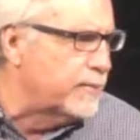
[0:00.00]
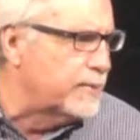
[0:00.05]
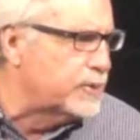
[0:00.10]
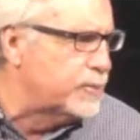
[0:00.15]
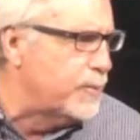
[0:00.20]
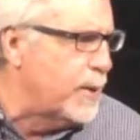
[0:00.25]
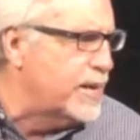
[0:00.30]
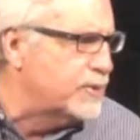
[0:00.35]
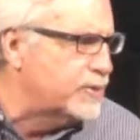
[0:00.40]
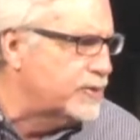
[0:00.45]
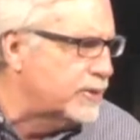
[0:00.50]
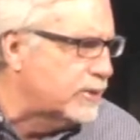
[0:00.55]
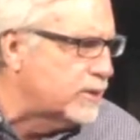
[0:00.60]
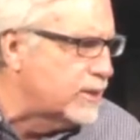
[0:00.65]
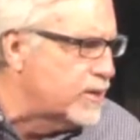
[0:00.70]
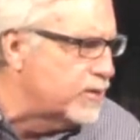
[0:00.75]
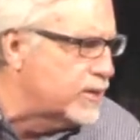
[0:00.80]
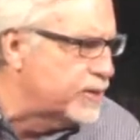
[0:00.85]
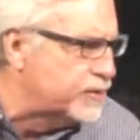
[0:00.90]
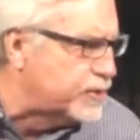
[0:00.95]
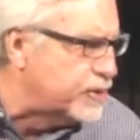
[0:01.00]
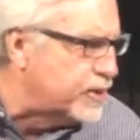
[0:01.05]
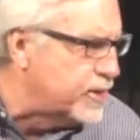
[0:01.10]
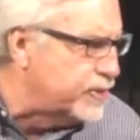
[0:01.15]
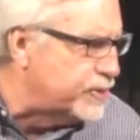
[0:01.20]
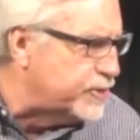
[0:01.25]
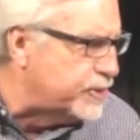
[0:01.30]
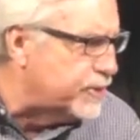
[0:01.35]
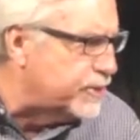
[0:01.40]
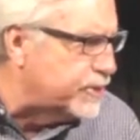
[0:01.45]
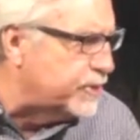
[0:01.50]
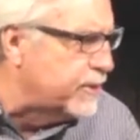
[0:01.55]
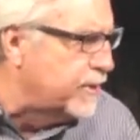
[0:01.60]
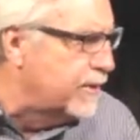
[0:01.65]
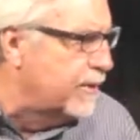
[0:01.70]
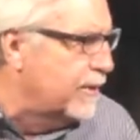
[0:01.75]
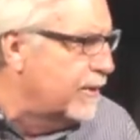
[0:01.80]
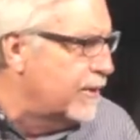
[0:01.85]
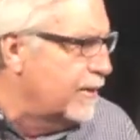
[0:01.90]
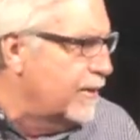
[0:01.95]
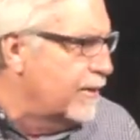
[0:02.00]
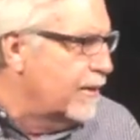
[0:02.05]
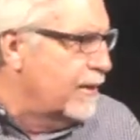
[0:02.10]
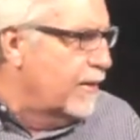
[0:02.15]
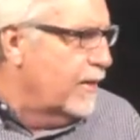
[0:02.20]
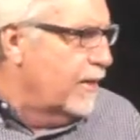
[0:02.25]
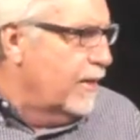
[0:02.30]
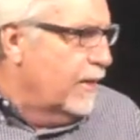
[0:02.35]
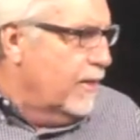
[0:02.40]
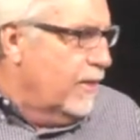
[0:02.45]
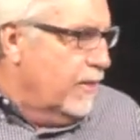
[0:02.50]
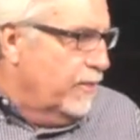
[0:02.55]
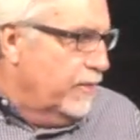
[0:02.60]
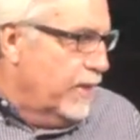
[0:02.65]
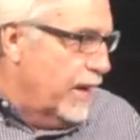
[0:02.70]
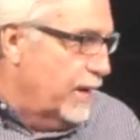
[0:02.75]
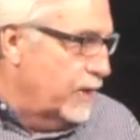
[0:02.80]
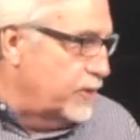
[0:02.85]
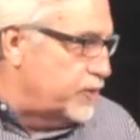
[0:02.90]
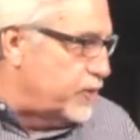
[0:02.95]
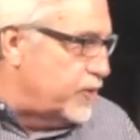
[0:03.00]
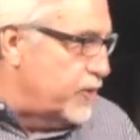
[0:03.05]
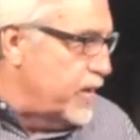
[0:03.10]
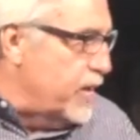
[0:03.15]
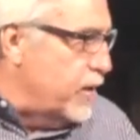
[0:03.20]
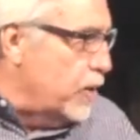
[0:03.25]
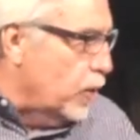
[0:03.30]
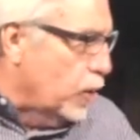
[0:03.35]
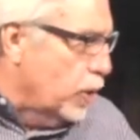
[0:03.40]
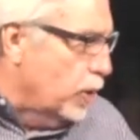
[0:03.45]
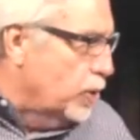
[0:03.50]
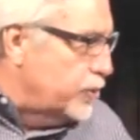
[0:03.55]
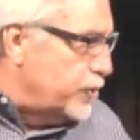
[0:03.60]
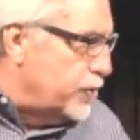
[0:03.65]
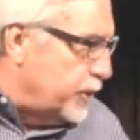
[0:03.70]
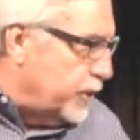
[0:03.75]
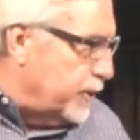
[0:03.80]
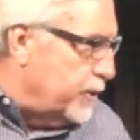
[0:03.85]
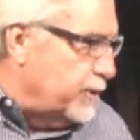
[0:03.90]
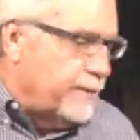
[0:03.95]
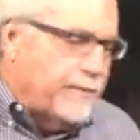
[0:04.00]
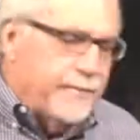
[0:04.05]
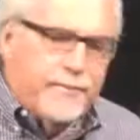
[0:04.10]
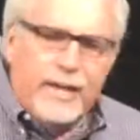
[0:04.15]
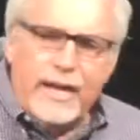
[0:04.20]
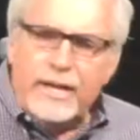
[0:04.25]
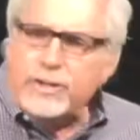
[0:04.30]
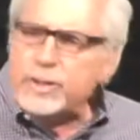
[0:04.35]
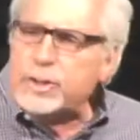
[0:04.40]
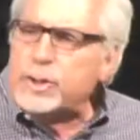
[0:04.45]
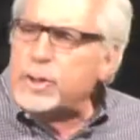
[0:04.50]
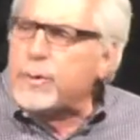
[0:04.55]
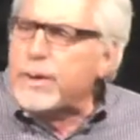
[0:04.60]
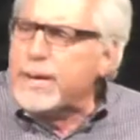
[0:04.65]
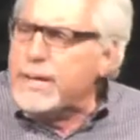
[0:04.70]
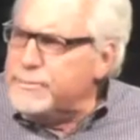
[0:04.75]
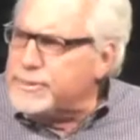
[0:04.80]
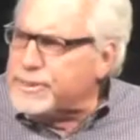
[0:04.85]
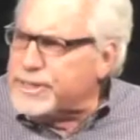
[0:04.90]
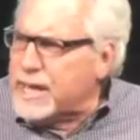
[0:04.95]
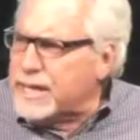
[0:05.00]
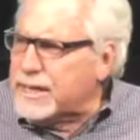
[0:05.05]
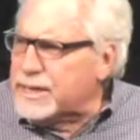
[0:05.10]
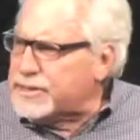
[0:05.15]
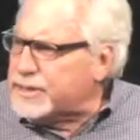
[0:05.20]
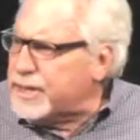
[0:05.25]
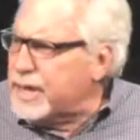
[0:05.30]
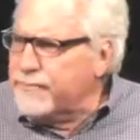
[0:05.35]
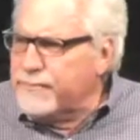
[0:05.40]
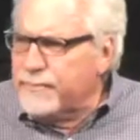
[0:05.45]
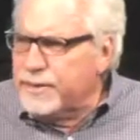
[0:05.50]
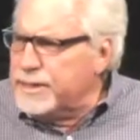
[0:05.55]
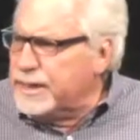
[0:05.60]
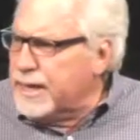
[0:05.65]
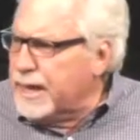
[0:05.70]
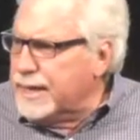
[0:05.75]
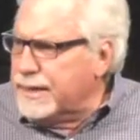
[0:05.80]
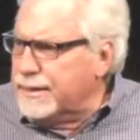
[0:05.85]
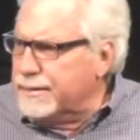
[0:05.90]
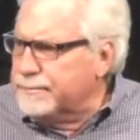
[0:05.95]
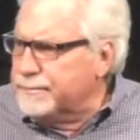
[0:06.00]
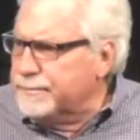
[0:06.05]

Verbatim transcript: It's basically this thesis that it's the urgent that screams at us every day.